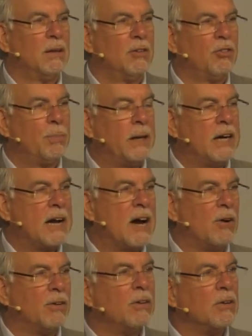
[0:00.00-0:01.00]
Spit it
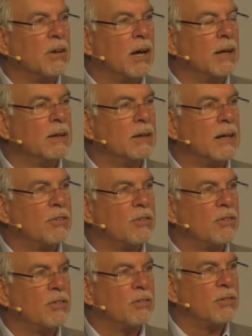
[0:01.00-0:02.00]
out, okay?
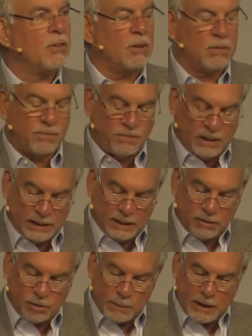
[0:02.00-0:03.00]
That's their
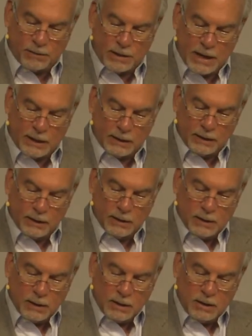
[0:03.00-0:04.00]
feelings about that.
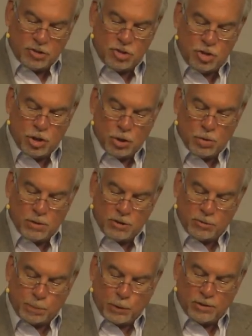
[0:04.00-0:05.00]
This Jew,
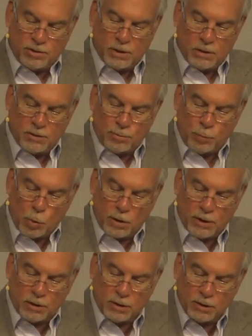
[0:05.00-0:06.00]
this prisoner, this
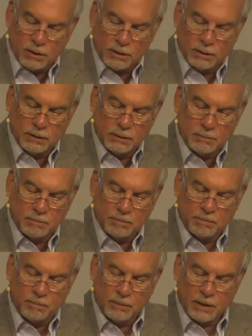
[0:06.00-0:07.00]
foreigner,
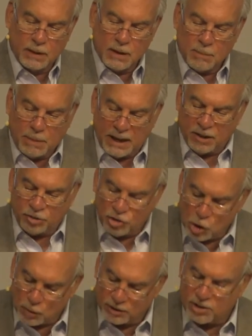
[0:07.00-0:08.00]
pays
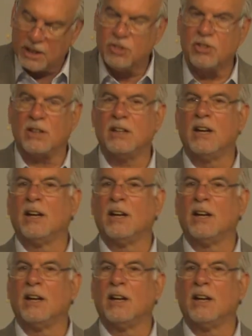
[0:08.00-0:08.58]
no attention